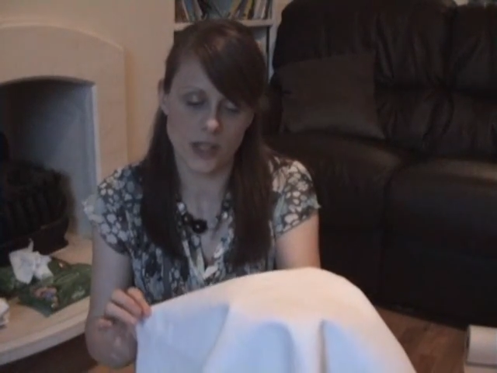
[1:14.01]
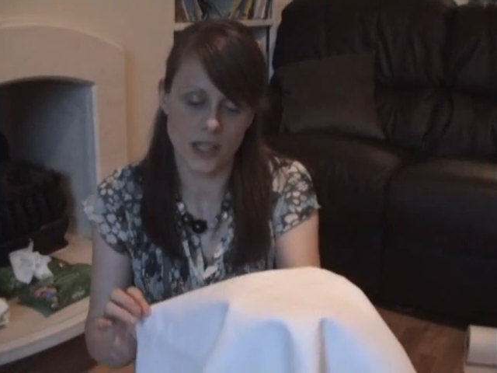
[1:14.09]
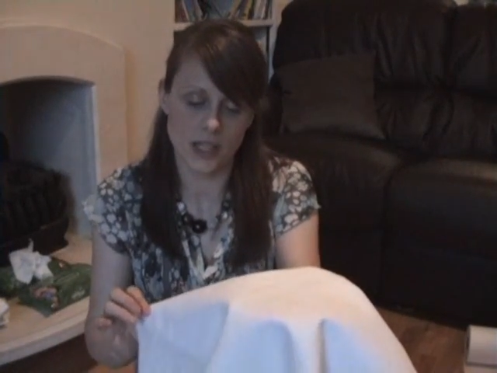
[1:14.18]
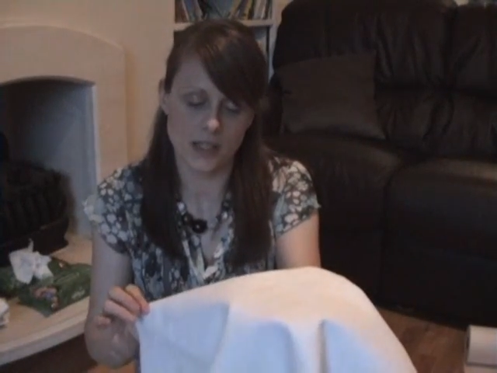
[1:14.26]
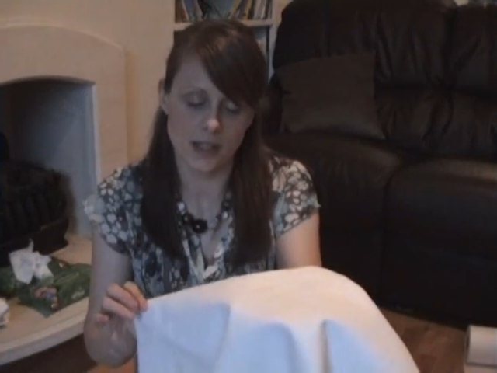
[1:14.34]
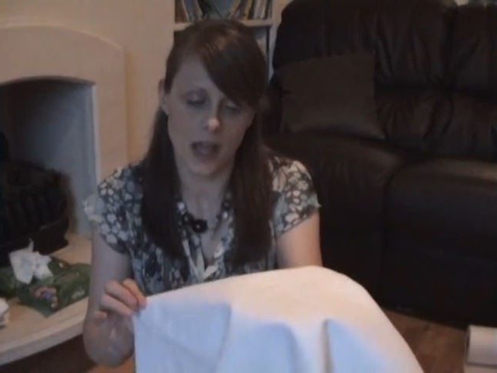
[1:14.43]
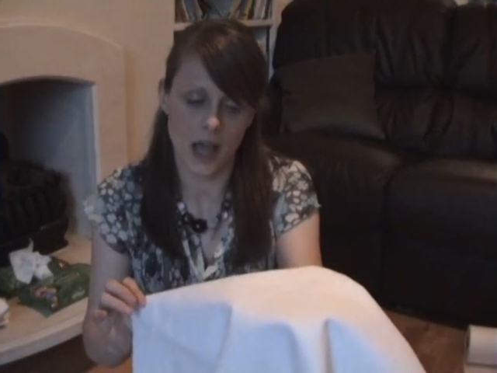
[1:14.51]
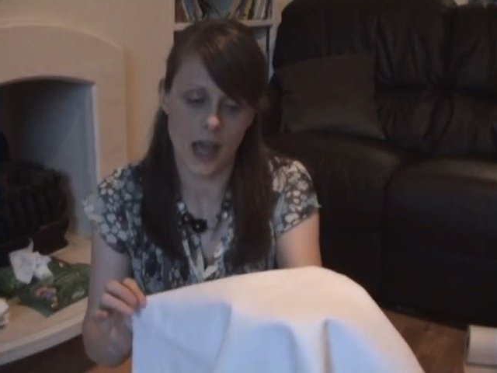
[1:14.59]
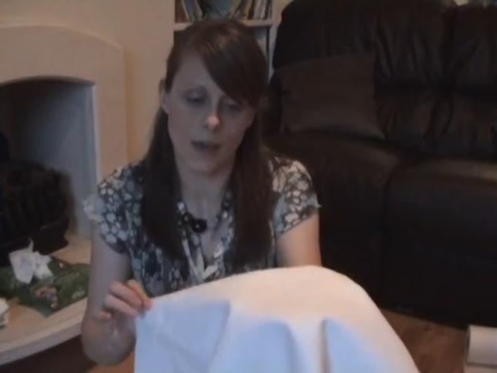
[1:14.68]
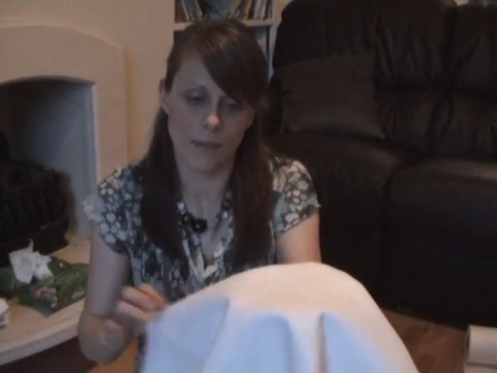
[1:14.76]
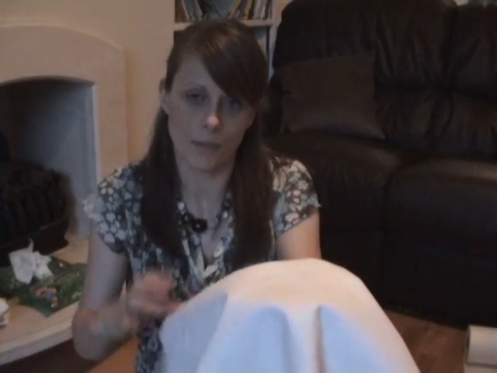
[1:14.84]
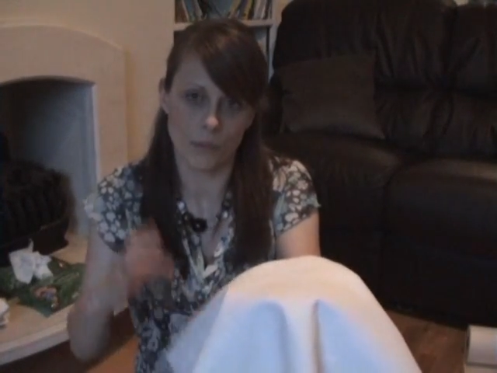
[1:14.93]
these
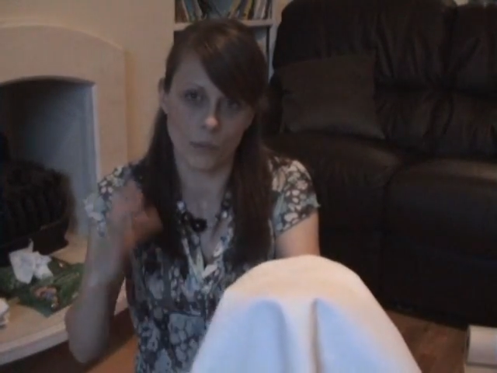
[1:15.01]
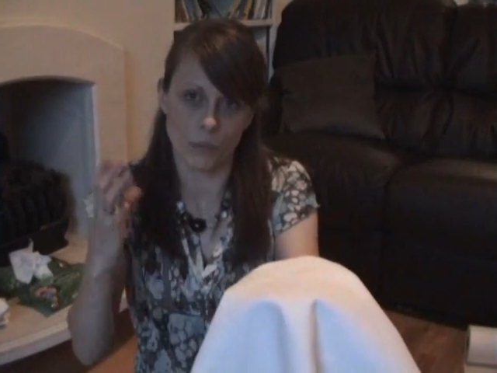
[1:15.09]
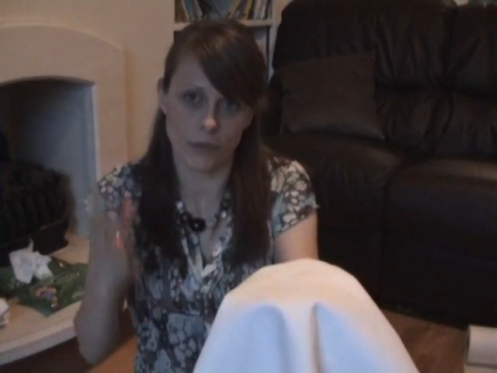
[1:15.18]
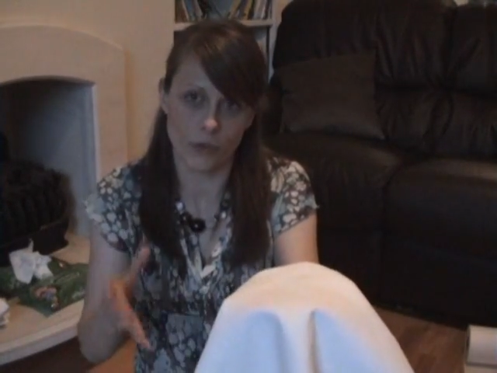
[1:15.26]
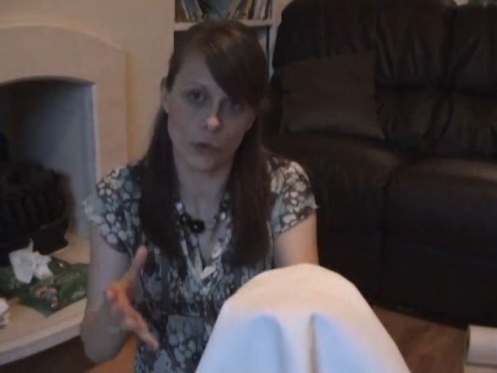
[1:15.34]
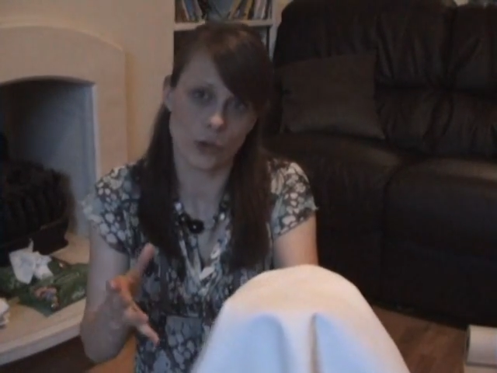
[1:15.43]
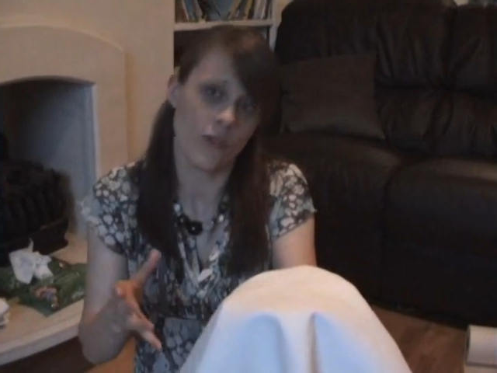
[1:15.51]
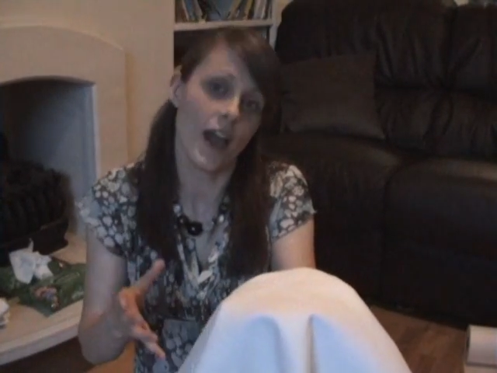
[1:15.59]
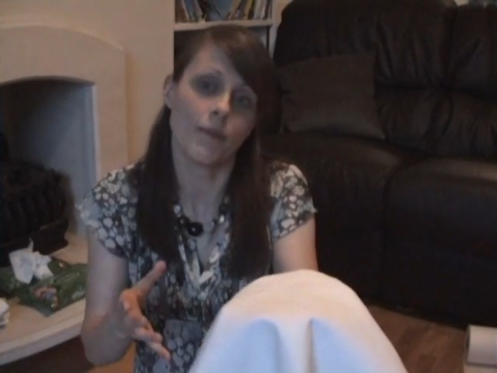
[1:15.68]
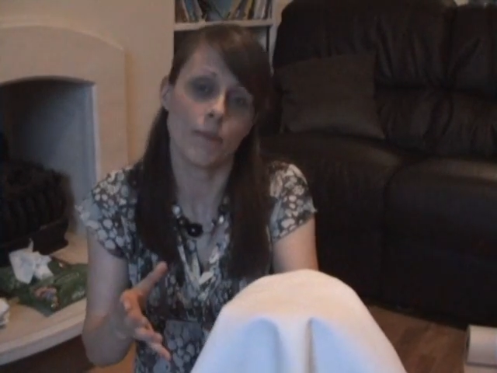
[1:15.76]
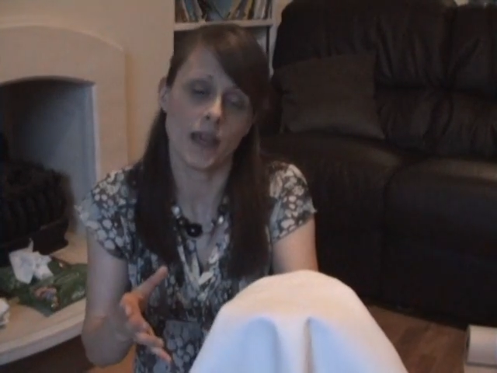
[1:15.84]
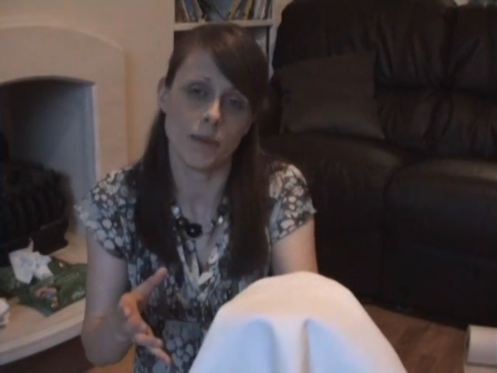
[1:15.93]
before you've
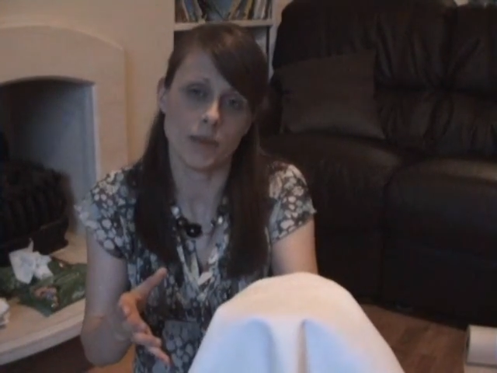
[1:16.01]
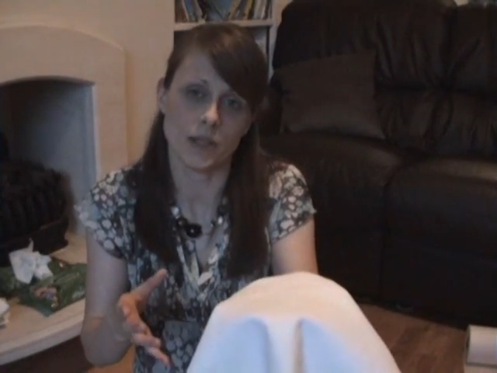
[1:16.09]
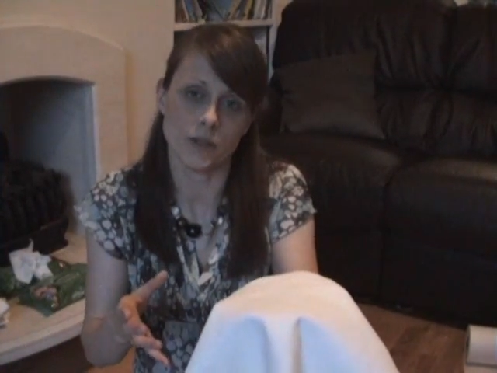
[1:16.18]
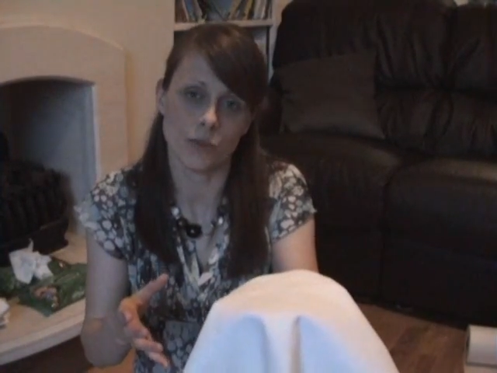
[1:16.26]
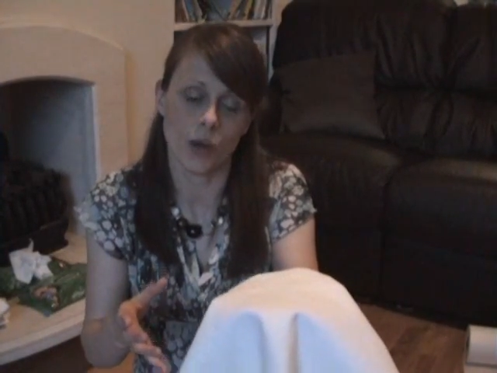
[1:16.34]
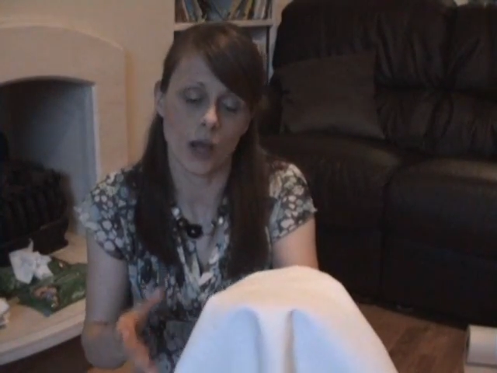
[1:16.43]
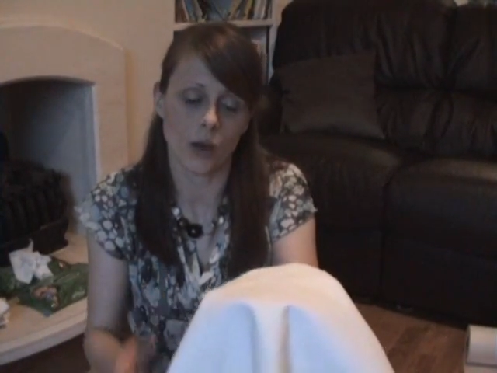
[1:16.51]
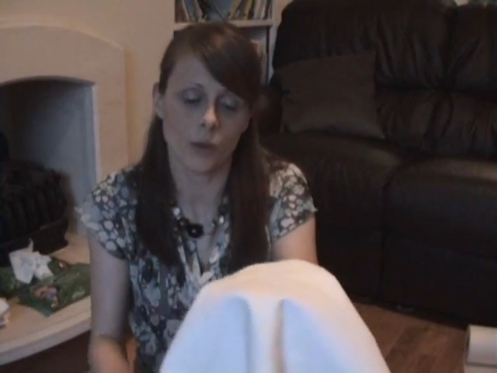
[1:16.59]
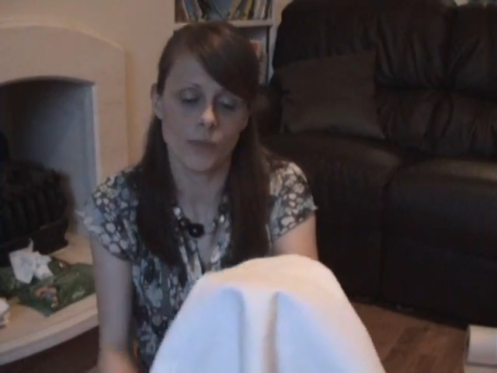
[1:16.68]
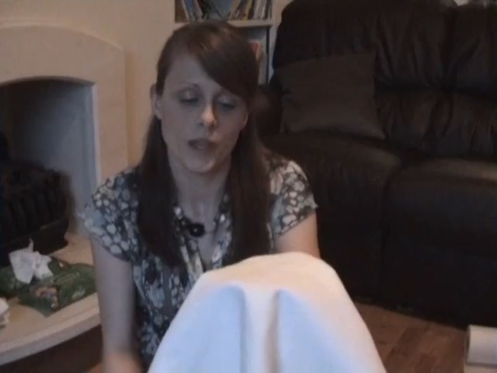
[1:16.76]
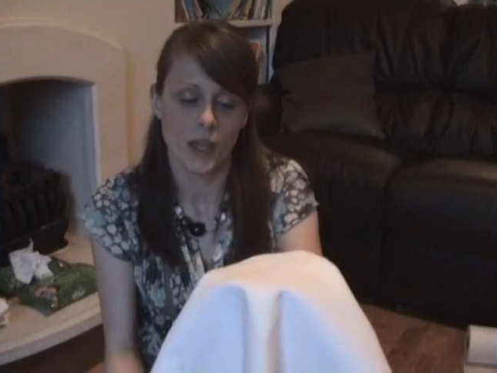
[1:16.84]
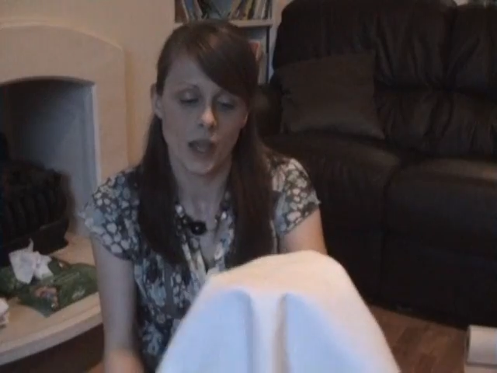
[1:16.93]
had baby as well.